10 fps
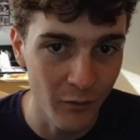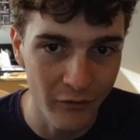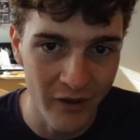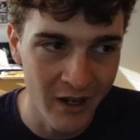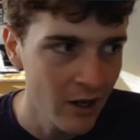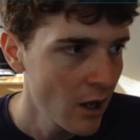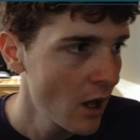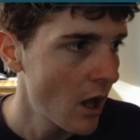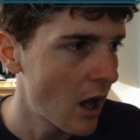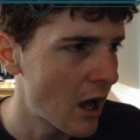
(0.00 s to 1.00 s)
event.
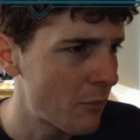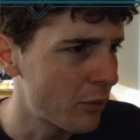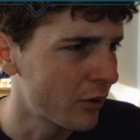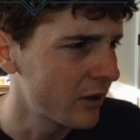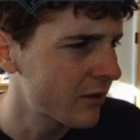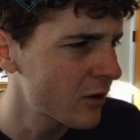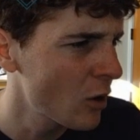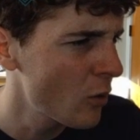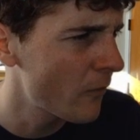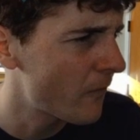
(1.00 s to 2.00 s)
But let's
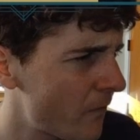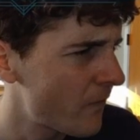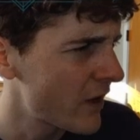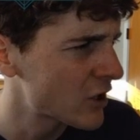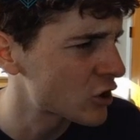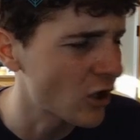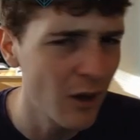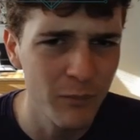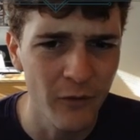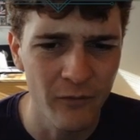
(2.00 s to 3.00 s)
go finish
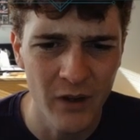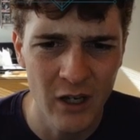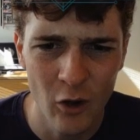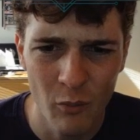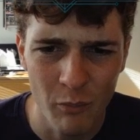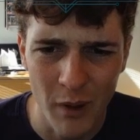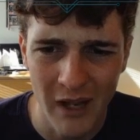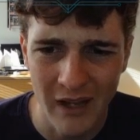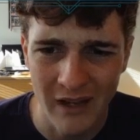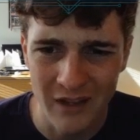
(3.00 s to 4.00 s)
up the video
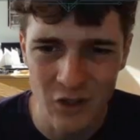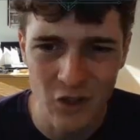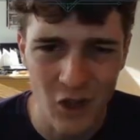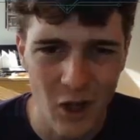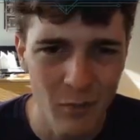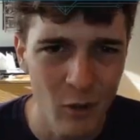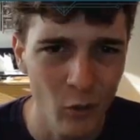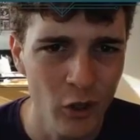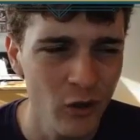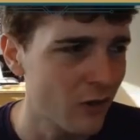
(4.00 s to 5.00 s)
by, I guess, just upgrading.
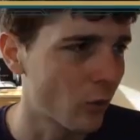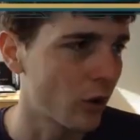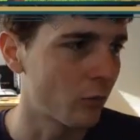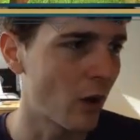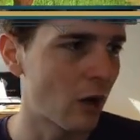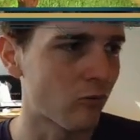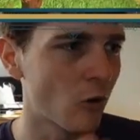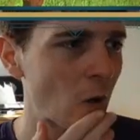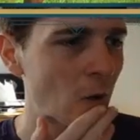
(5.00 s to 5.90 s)
What do you guys want? My Royal